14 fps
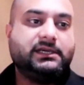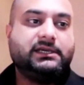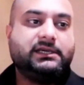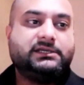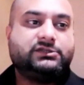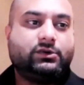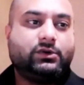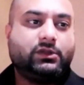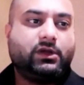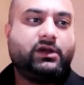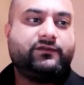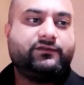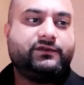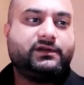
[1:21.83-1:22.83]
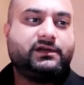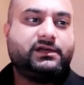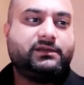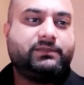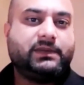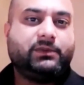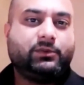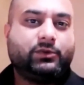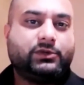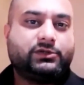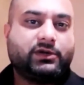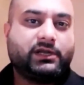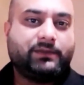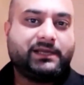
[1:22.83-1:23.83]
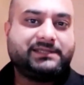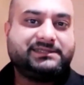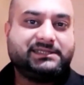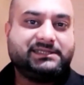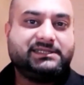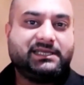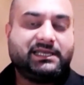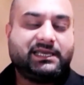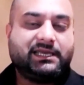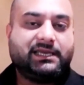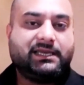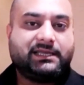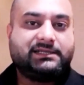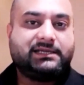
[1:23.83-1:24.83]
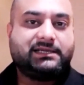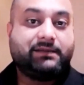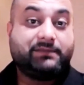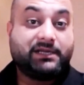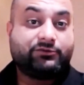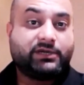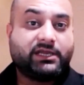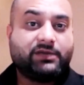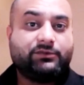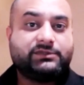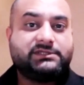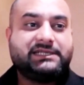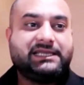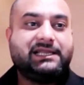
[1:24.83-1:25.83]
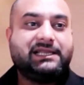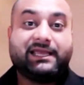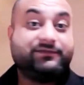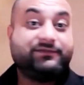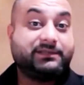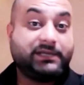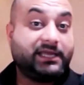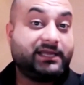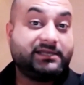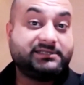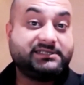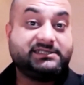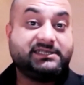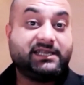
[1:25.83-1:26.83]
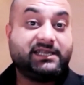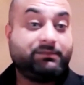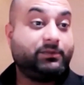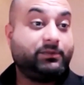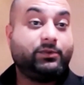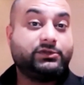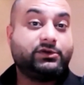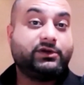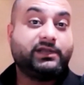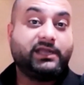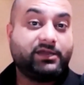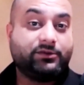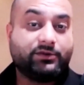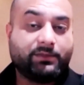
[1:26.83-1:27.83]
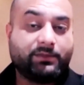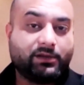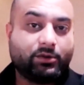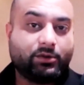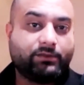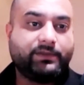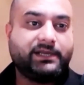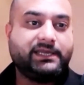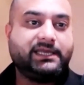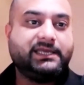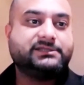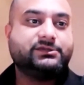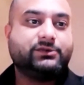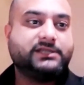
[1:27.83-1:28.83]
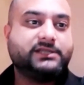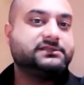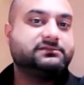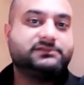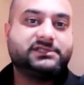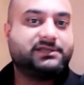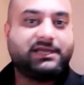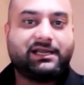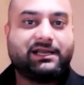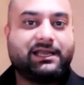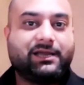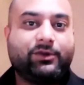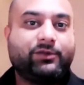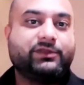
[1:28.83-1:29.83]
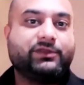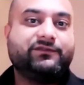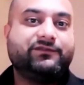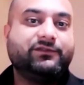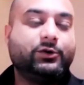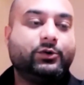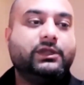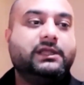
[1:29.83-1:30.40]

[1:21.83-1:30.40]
So a lot of people were talking about CCNA at that time. Networking was a deal. Like if somebody had a CCNA, people were talking, hey, you're going to make a lot of money. So I just kind of like went with the flow.